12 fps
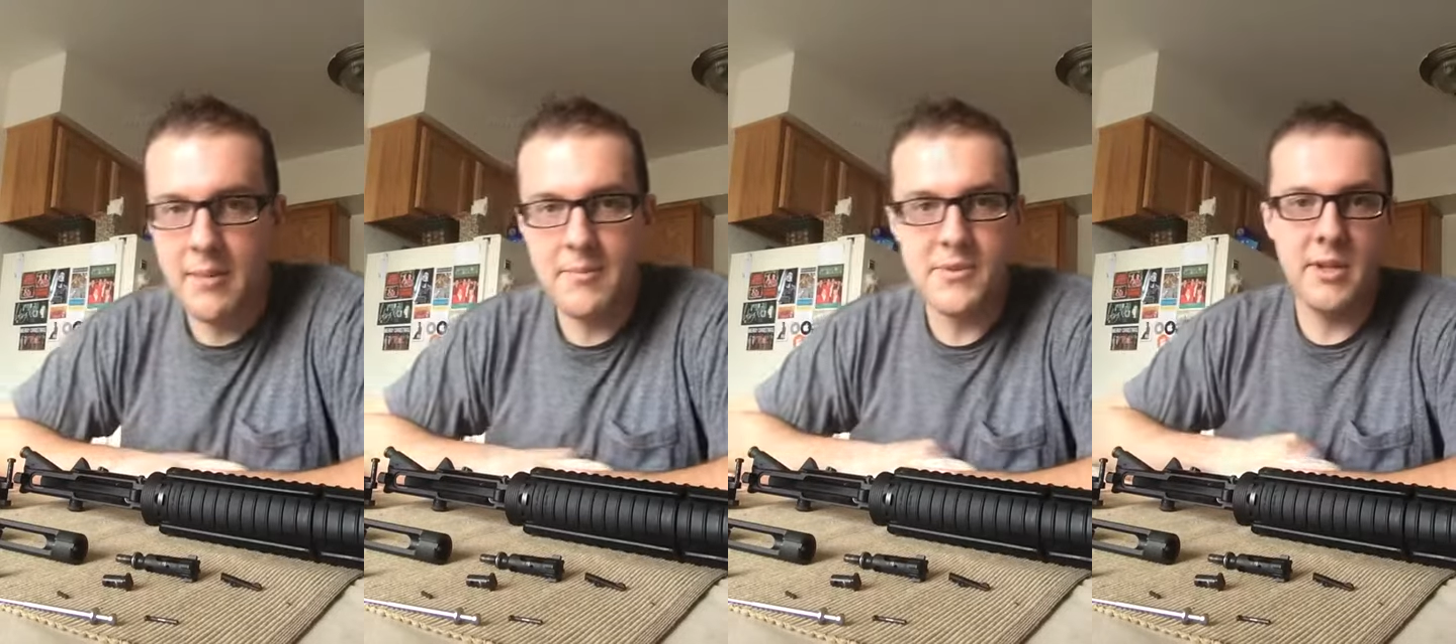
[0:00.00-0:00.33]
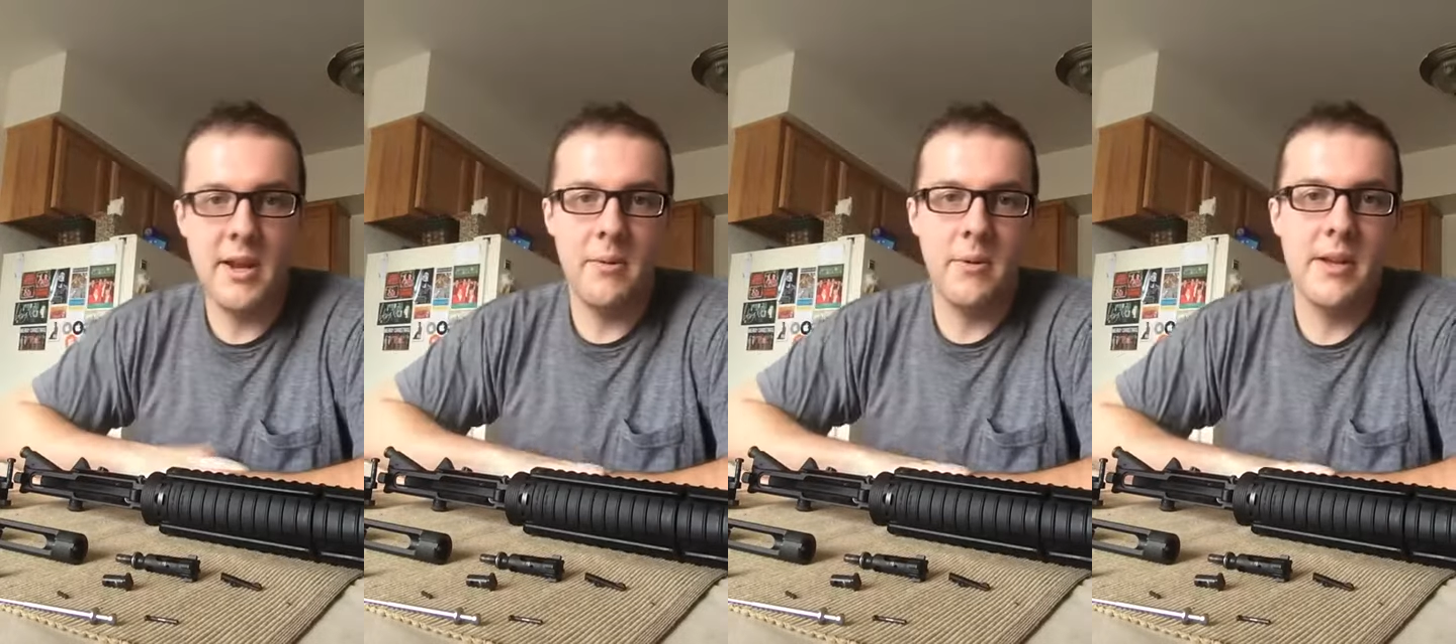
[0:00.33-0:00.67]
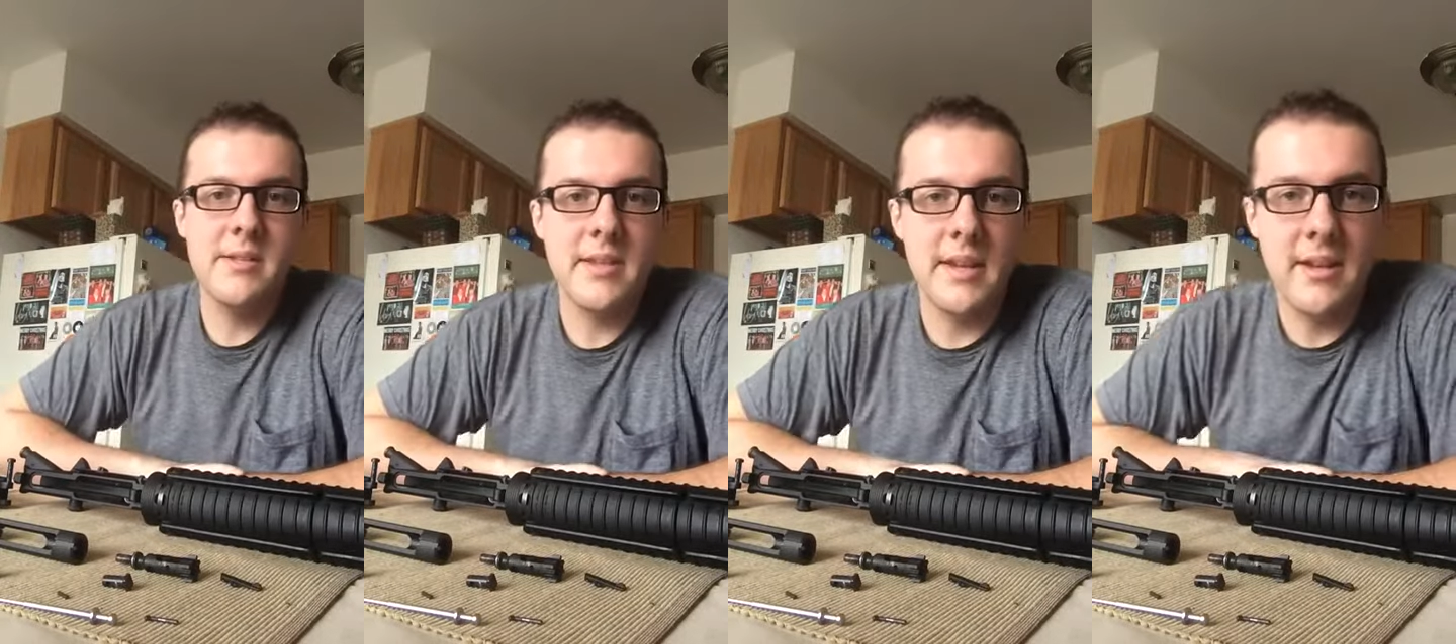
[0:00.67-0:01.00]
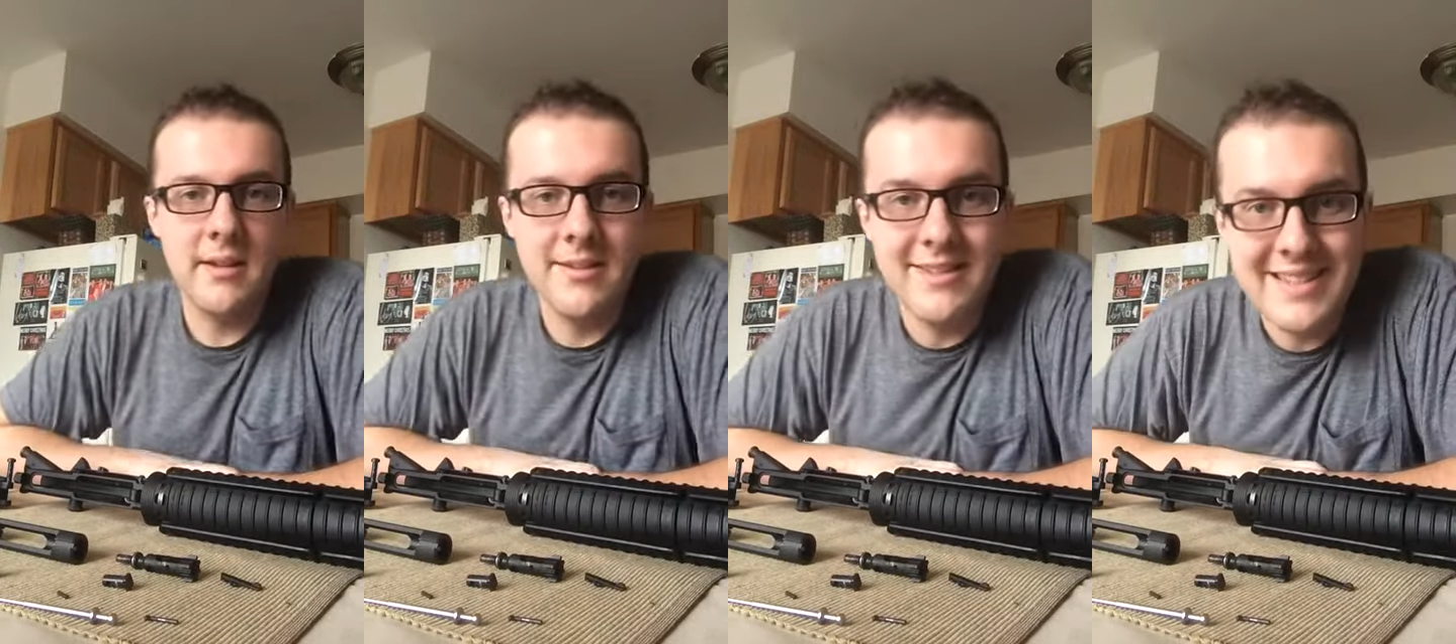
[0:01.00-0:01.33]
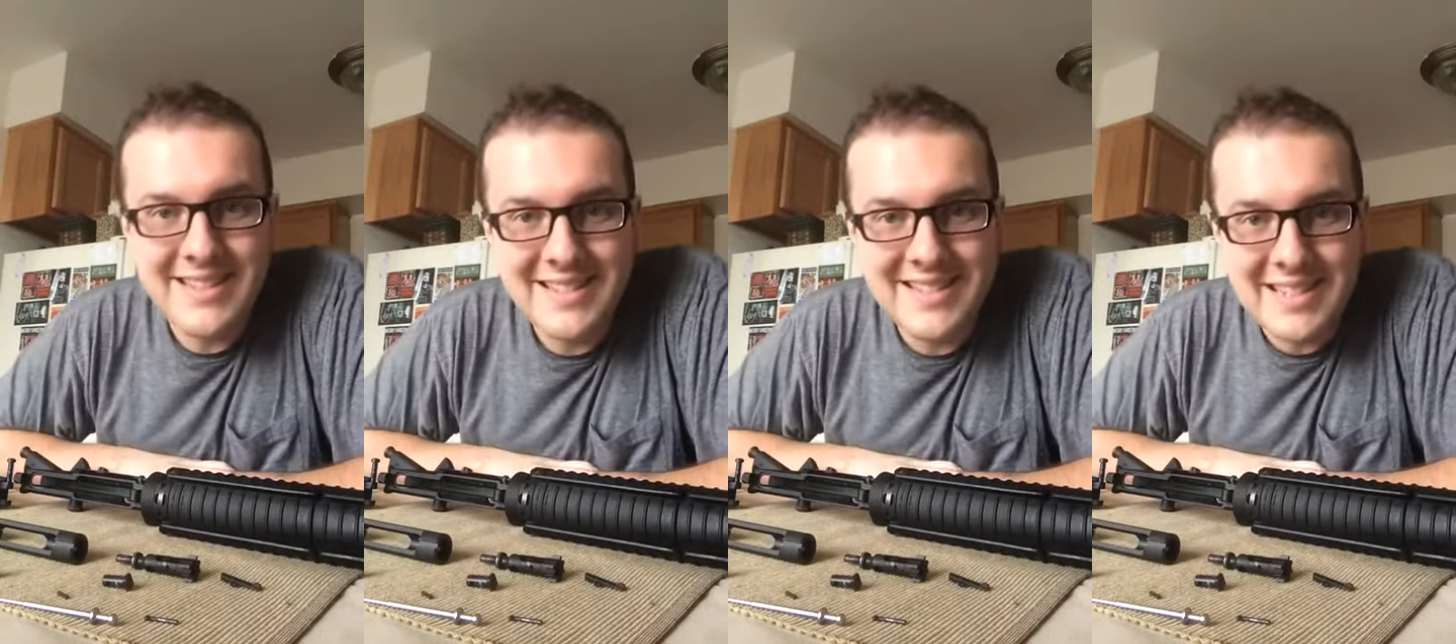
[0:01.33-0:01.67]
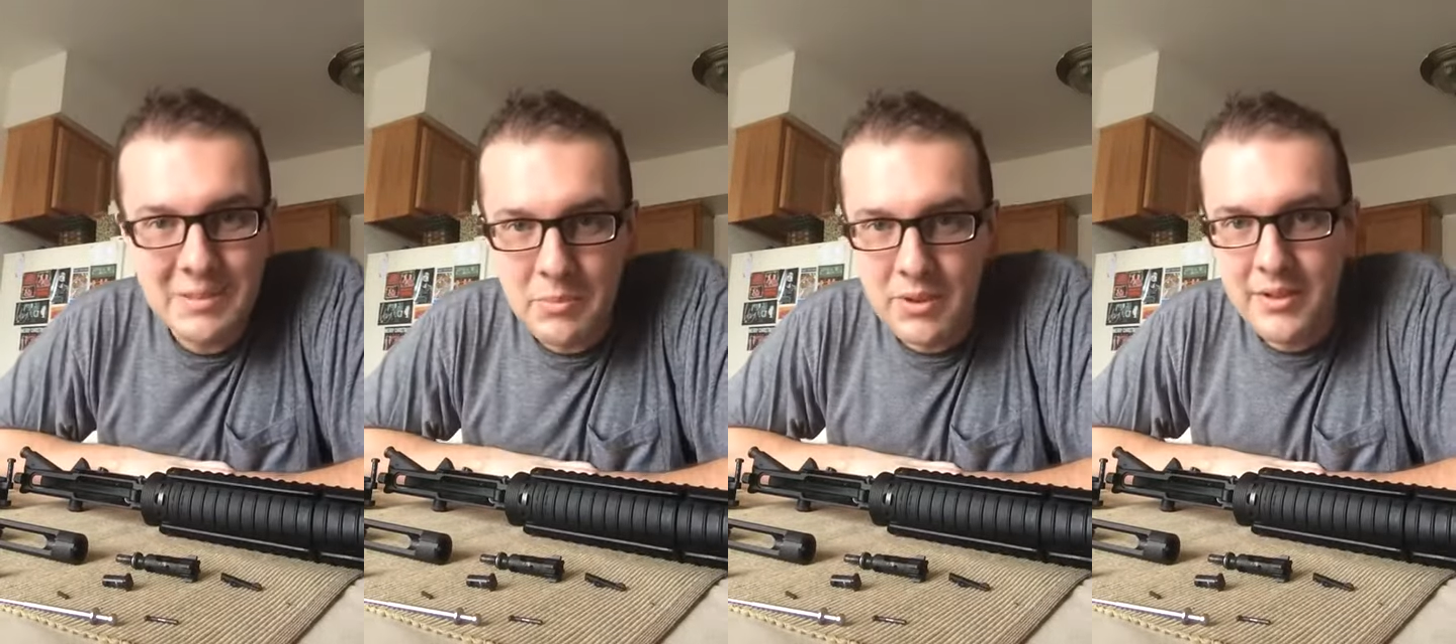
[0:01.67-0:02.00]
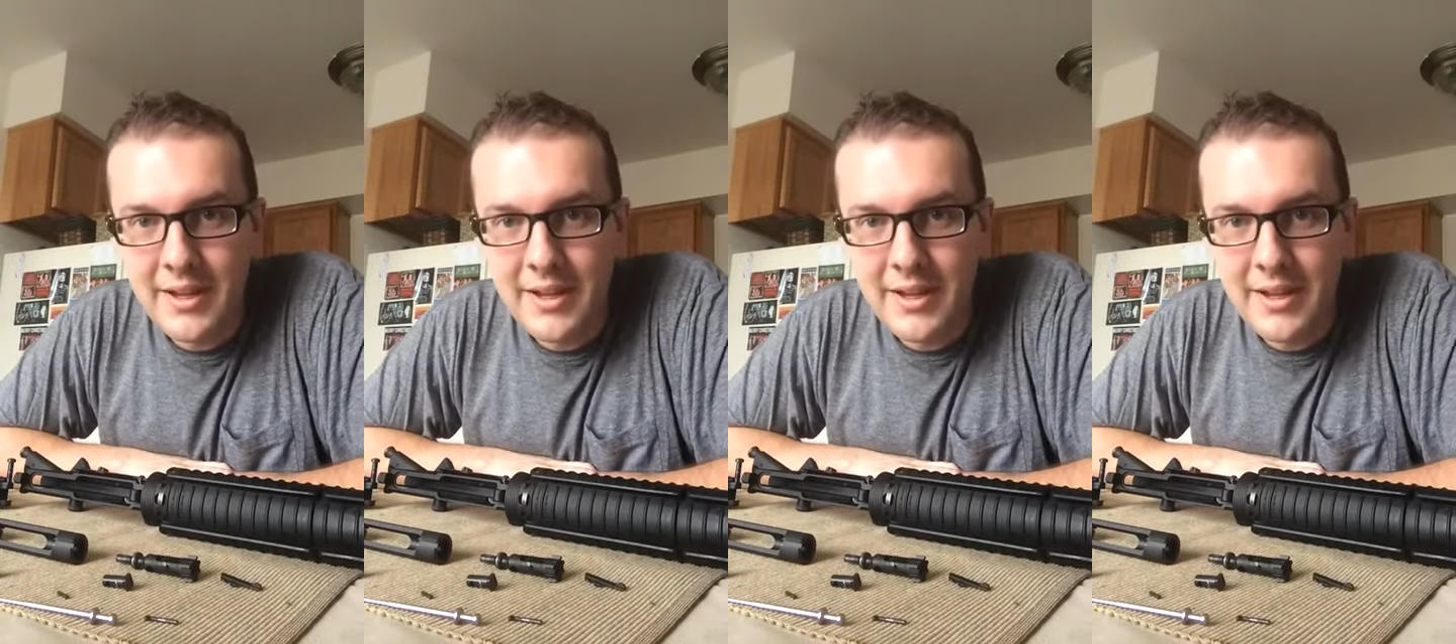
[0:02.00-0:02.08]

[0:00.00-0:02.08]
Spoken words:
So now when I say disassembled,